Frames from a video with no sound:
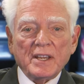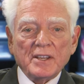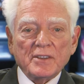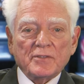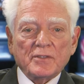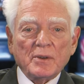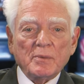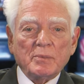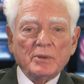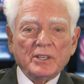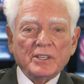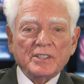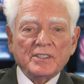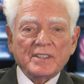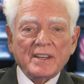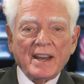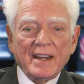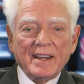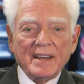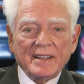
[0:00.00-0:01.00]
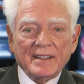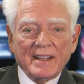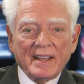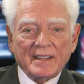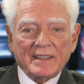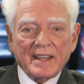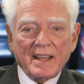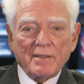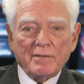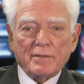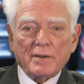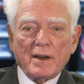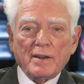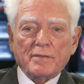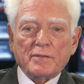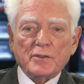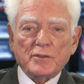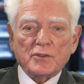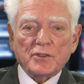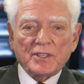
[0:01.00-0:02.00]
history book stating that they fought
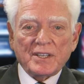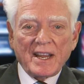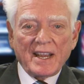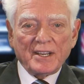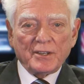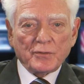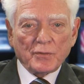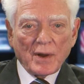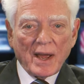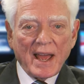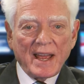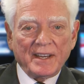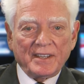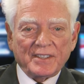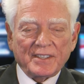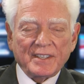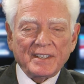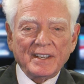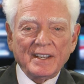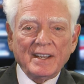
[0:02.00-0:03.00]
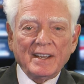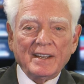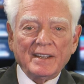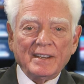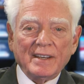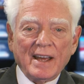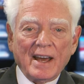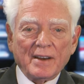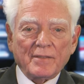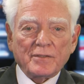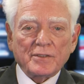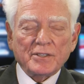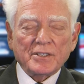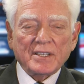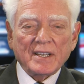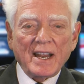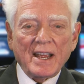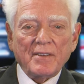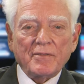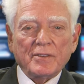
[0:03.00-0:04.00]
for states' rights, not for
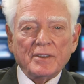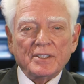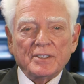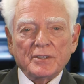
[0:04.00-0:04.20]
slavery.